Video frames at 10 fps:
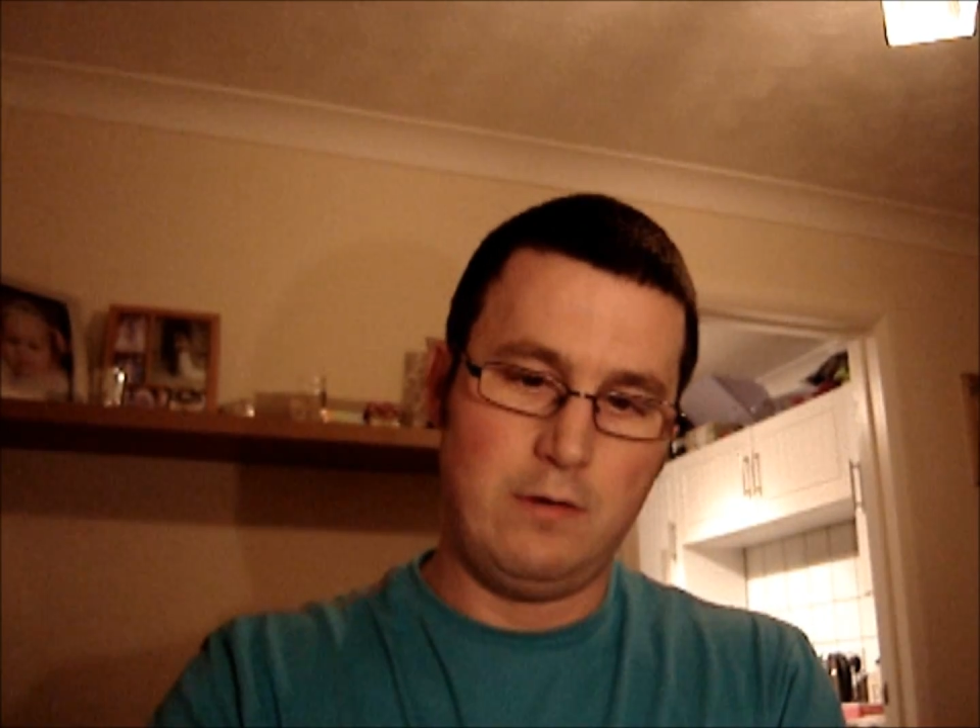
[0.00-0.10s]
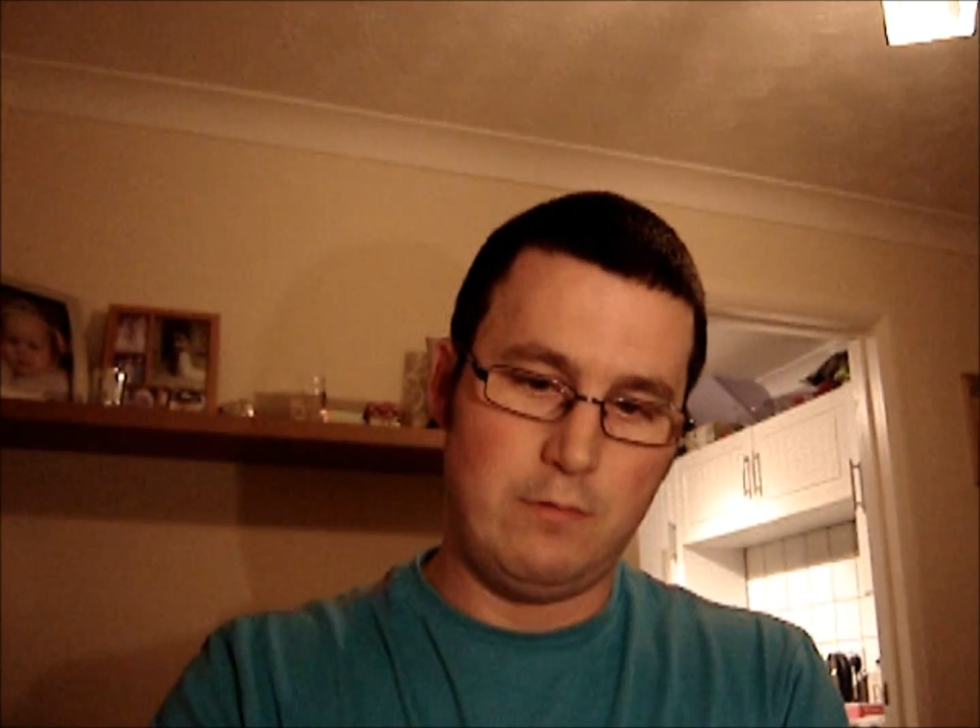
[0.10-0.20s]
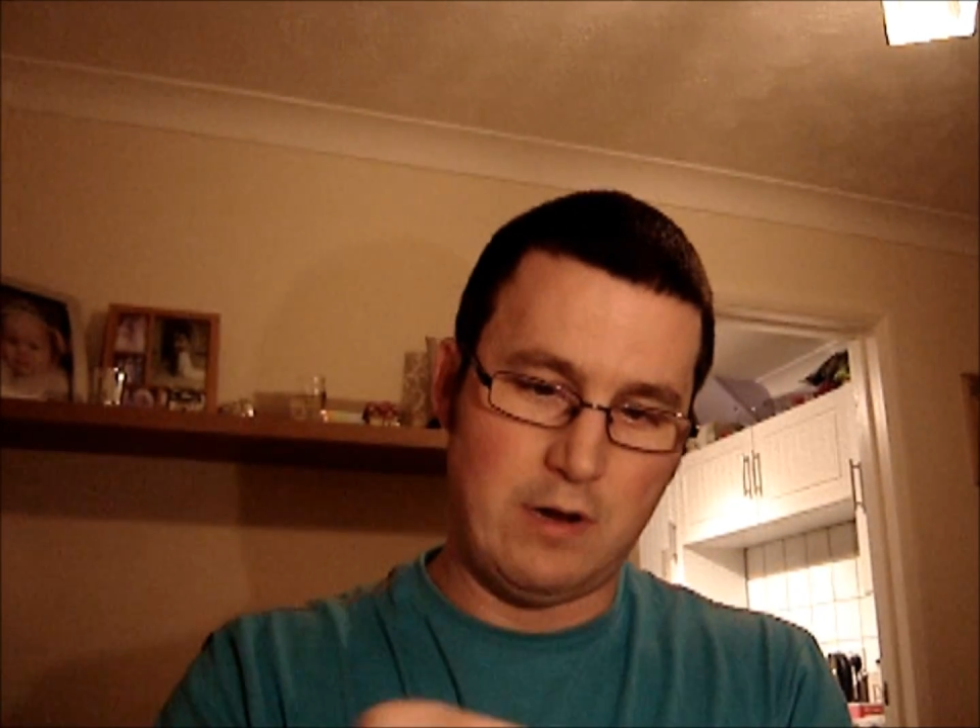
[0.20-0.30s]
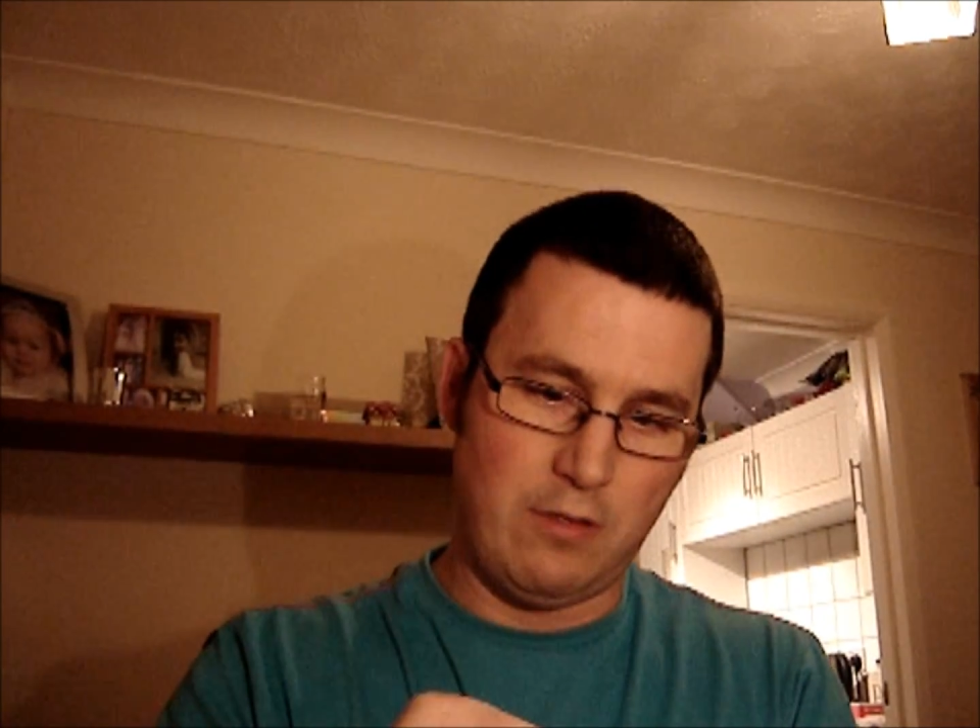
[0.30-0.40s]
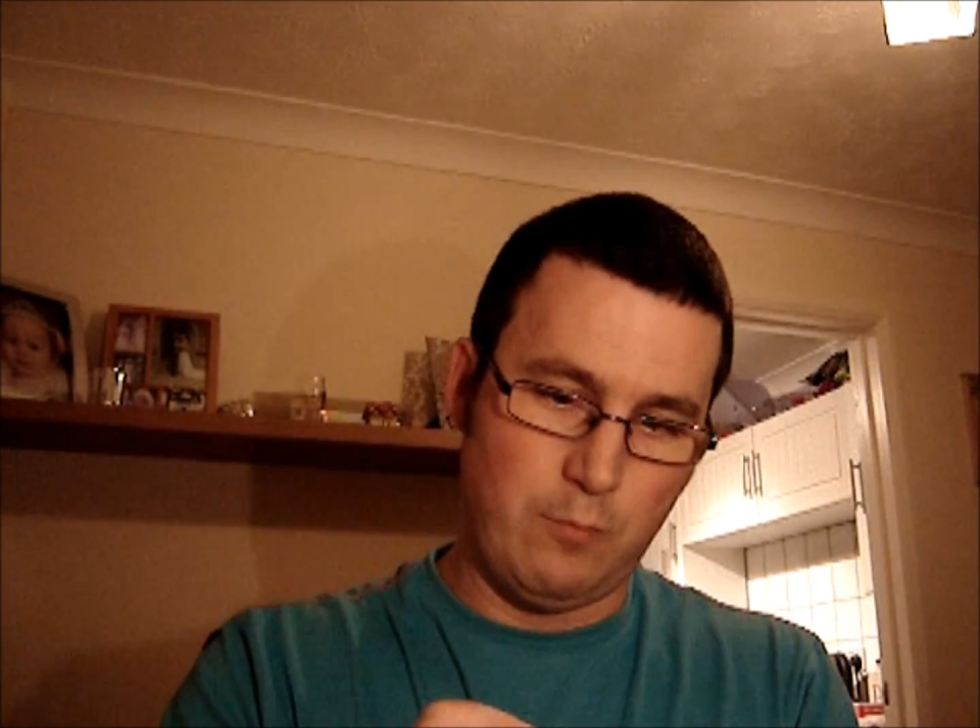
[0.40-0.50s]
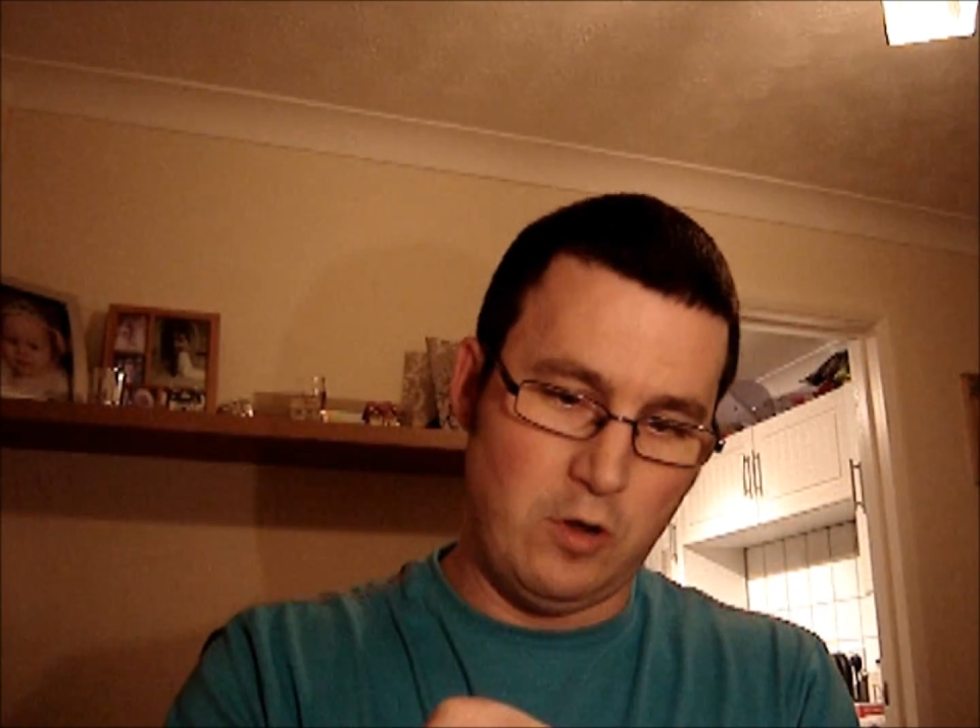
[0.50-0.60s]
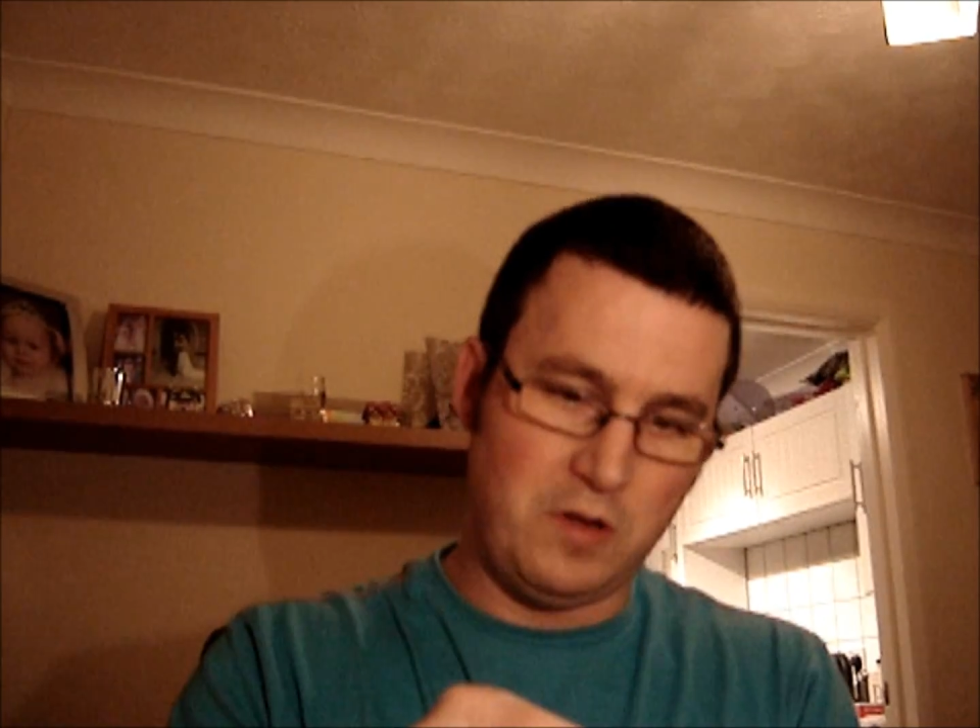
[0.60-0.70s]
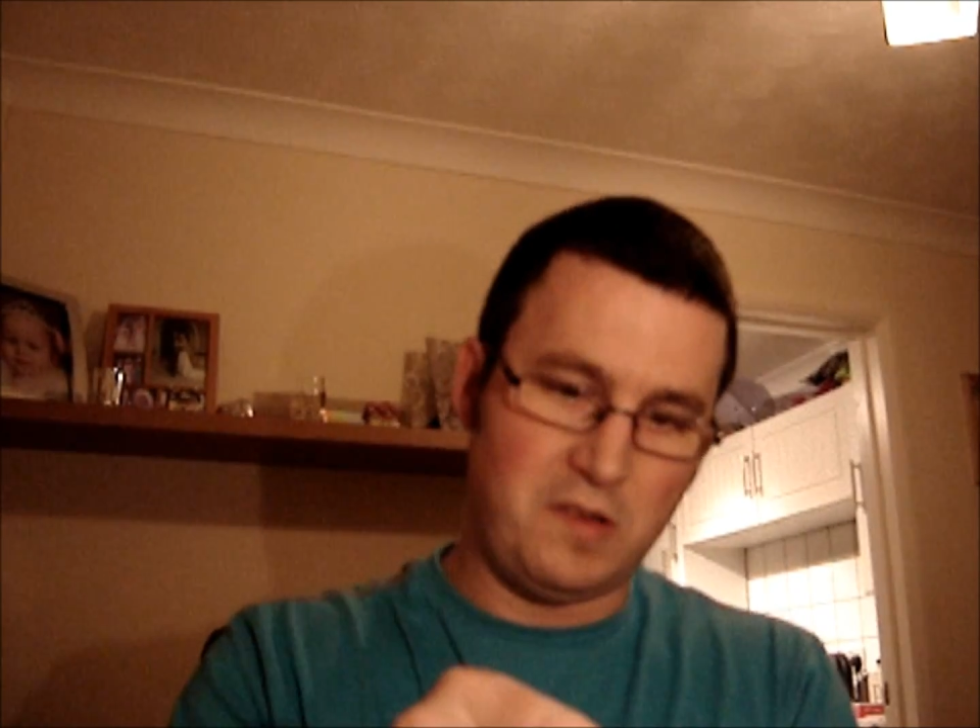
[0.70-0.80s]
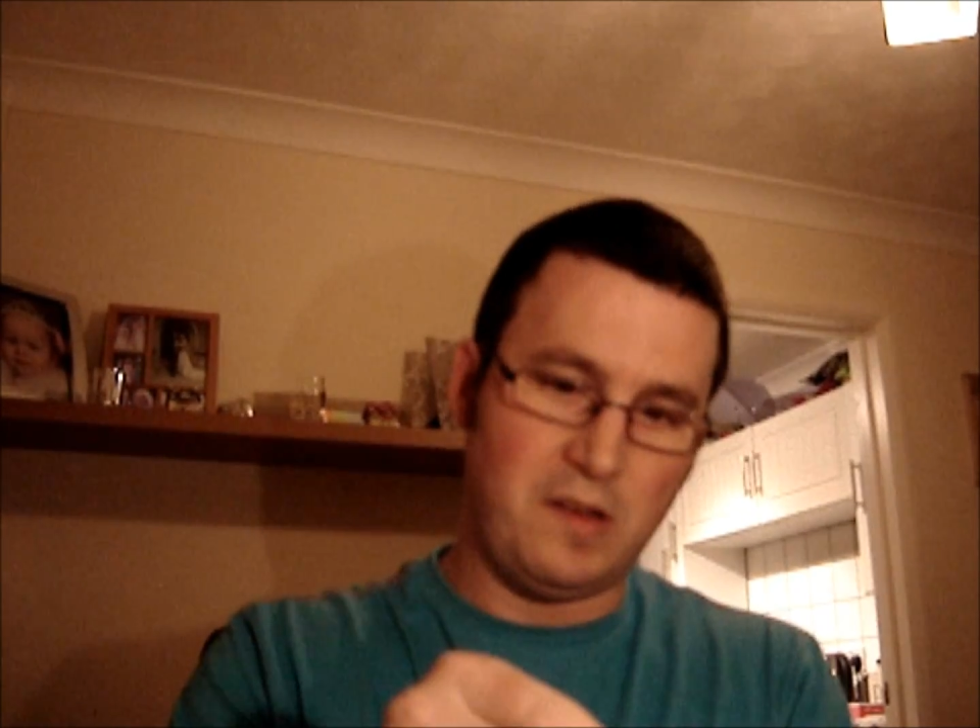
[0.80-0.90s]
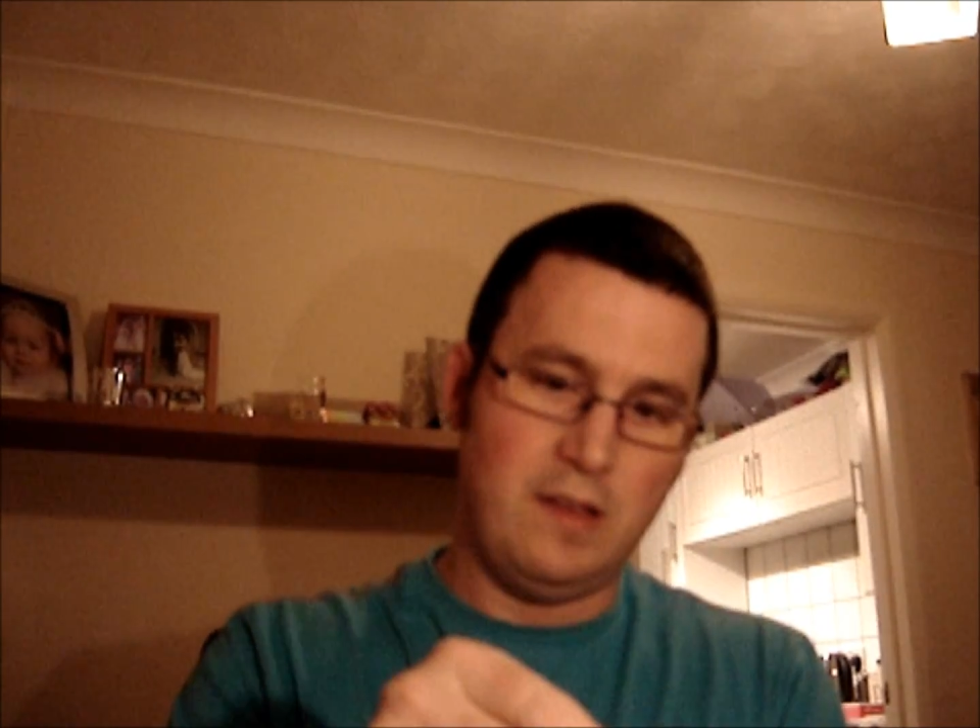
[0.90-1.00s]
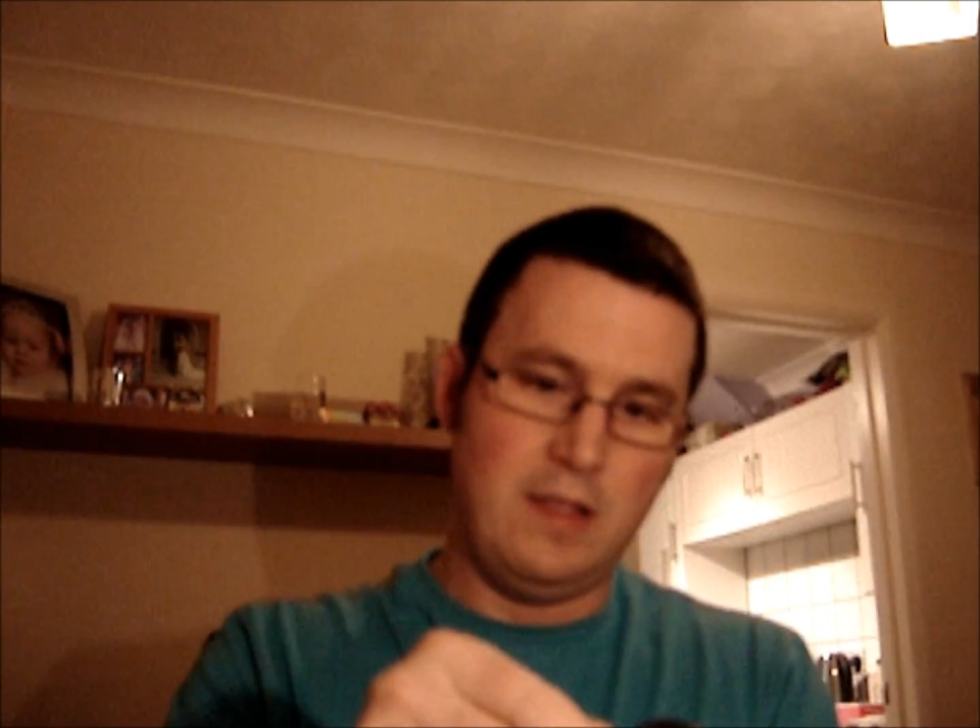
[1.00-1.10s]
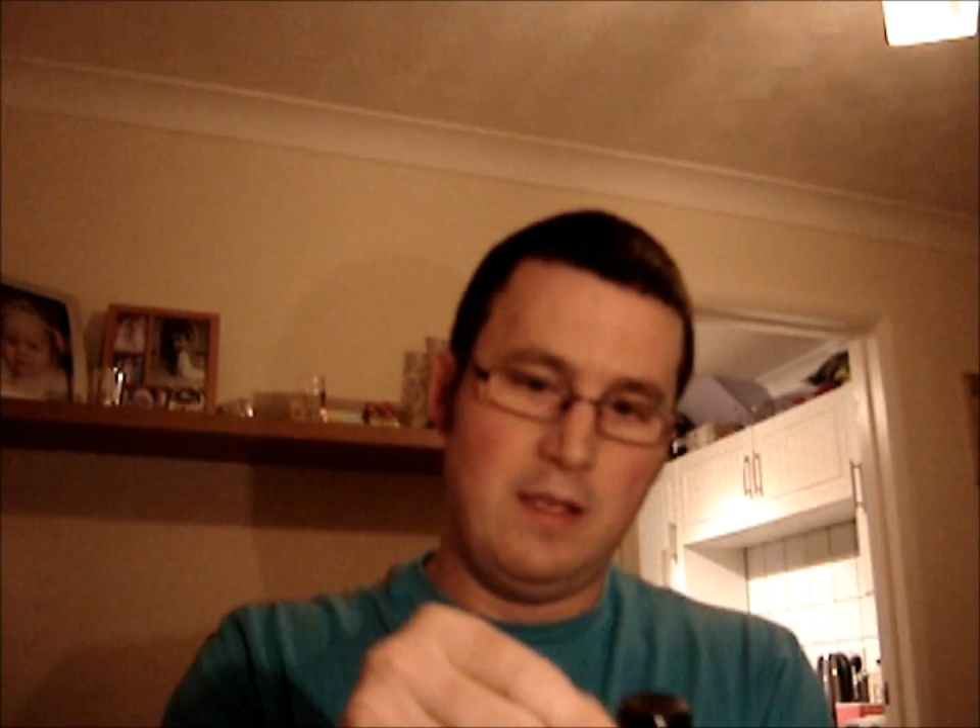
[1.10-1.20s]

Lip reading: we're out of the woods,